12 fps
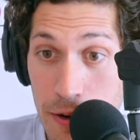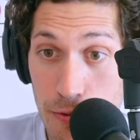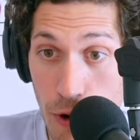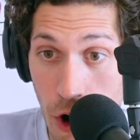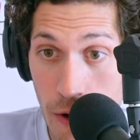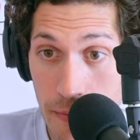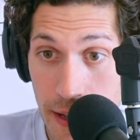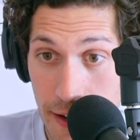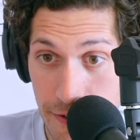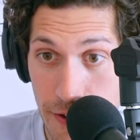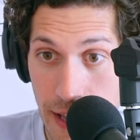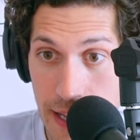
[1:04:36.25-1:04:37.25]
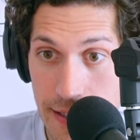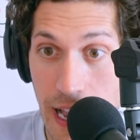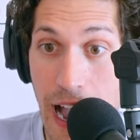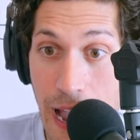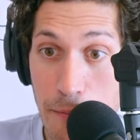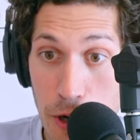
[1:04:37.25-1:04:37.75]
Rome in a few days,
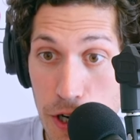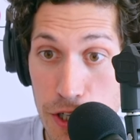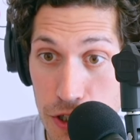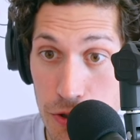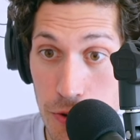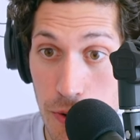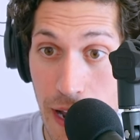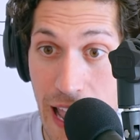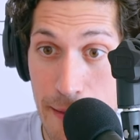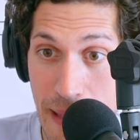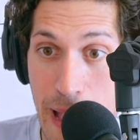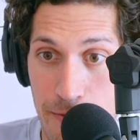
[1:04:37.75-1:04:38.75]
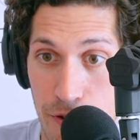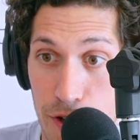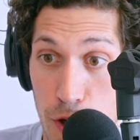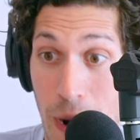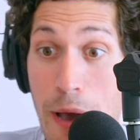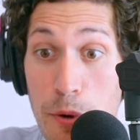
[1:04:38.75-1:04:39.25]
I'm going to do a map for
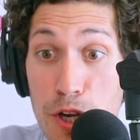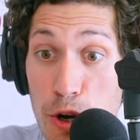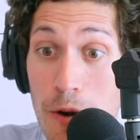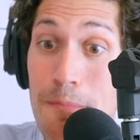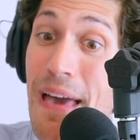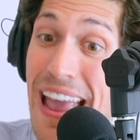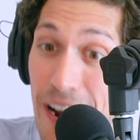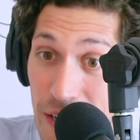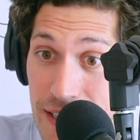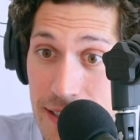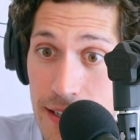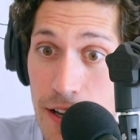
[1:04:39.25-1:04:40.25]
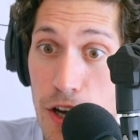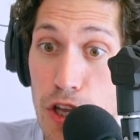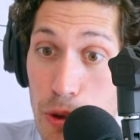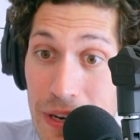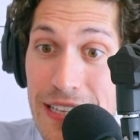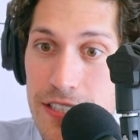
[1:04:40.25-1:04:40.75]
you. And when you're in Paris,
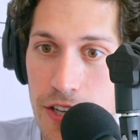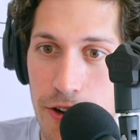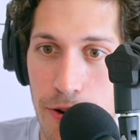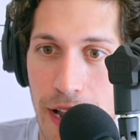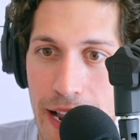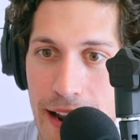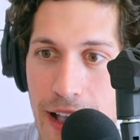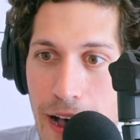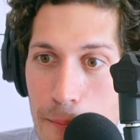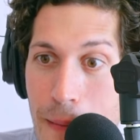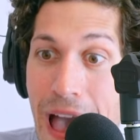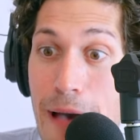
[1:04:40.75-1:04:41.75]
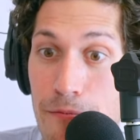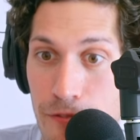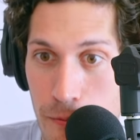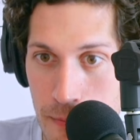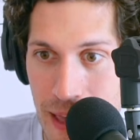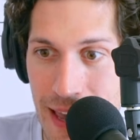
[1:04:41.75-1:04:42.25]
you need to create a map
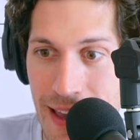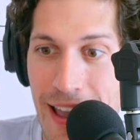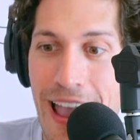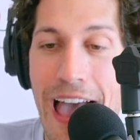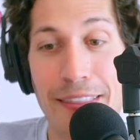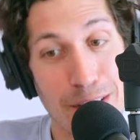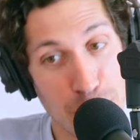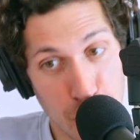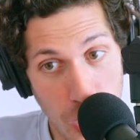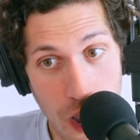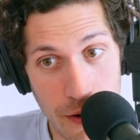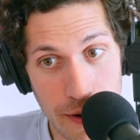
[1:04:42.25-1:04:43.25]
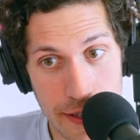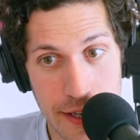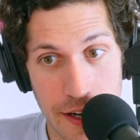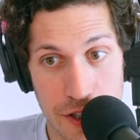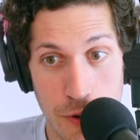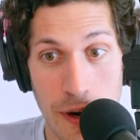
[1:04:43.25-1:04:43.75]
for me. And then Jo is
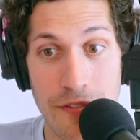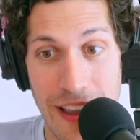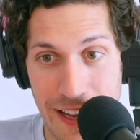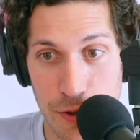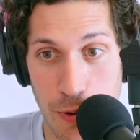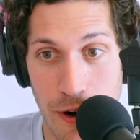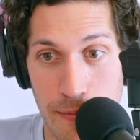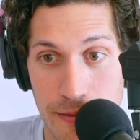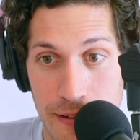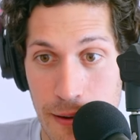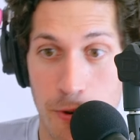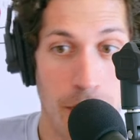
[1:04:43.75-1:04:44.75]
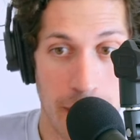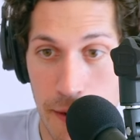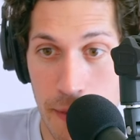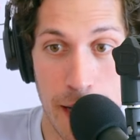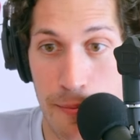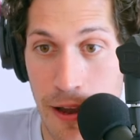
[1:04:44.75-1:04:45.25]
going to do one of Antwerp, and we're all going to
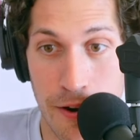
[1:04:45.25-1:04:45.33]
meet up there